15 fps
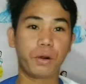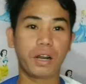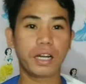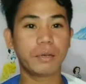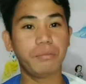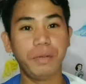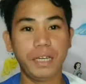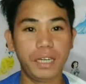
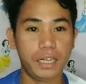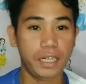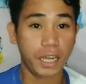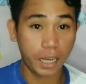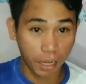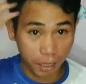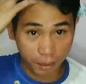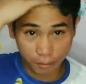Barbie,
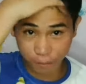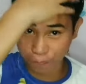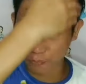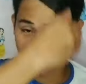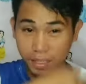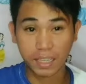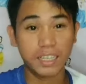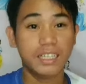yeah.
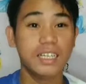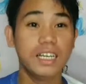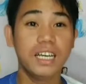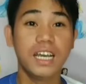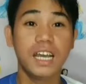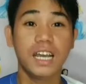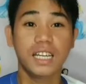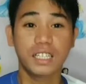
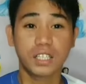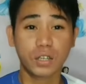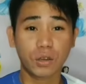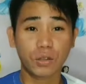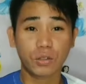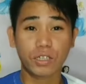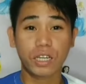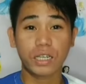So
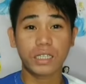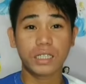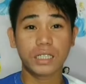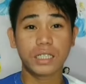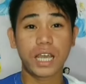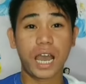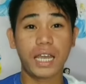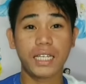today's
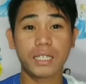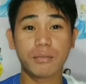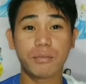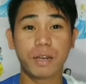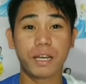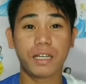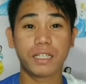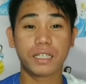guys
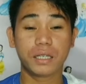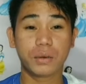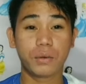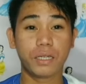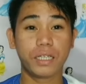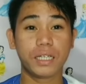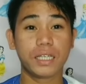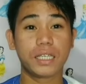vlogs, I
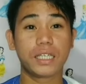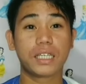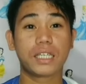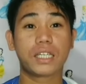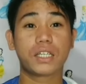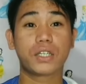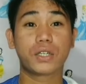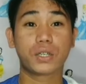wanna
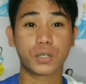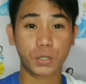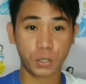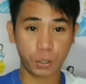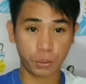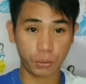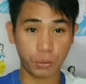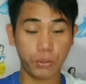
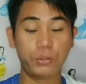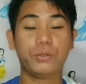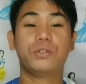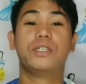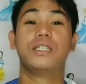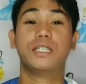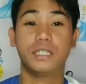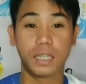show you.
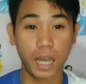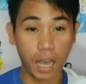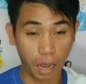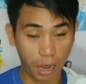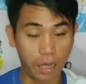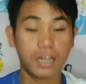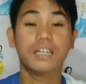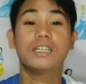Not
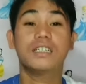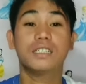